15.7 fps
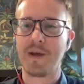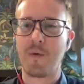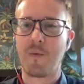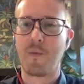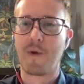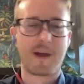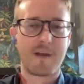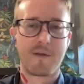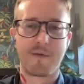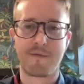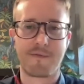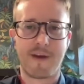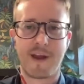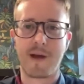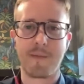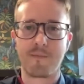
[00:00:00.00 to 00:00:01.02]
when I got
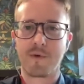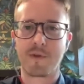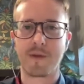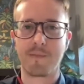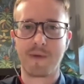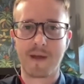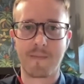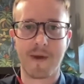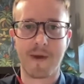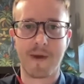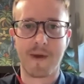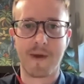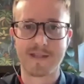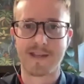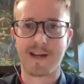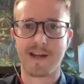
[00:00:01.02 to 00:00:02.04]
fed up with the big
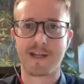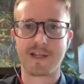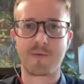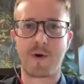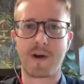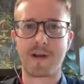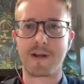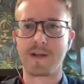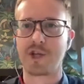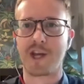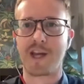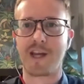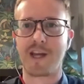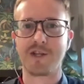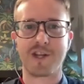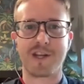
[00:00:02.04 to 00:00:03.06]
banks and I just wanted to
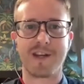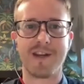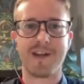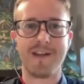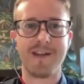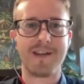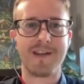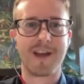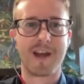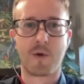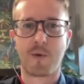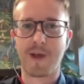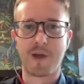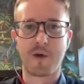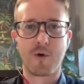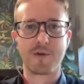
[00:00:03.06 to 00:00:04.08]
change, and I
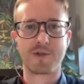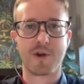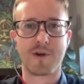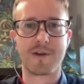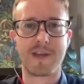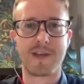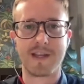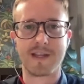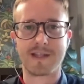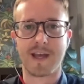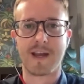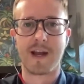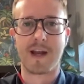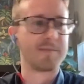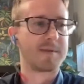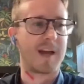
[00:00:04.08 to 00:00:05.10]
quit cold turkey and said,
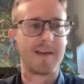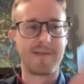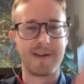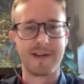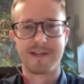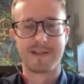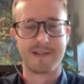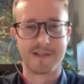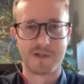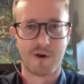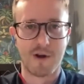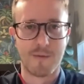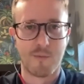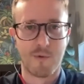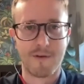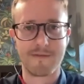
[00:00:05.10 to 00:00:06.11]
I'm diving into the
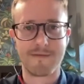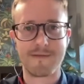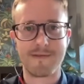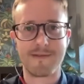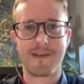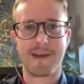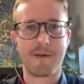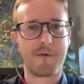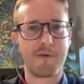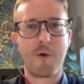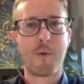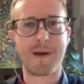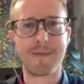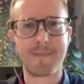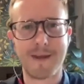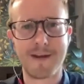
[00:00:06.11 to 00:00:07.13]
startup world. I don't know
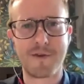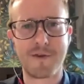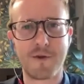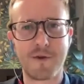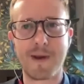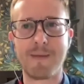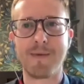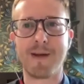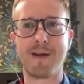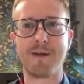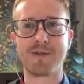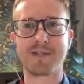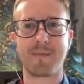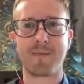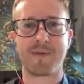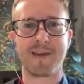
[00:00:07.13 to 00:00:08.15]
what I'm going to do, but I'm going to do
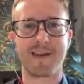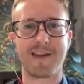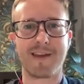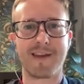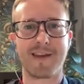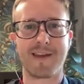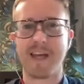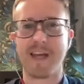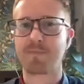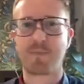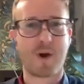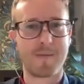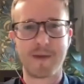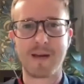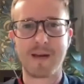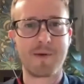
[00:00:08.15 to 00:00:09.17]
something. It's
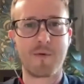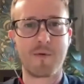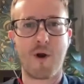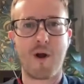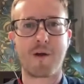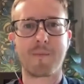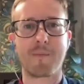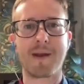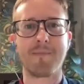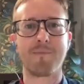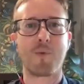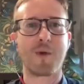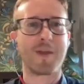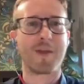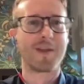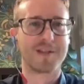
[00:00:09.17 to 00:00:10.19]
probably going to be wrong, but I'm
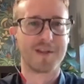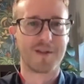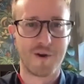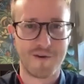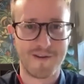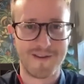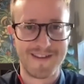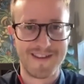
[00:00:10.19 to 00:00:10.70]
willing to learn.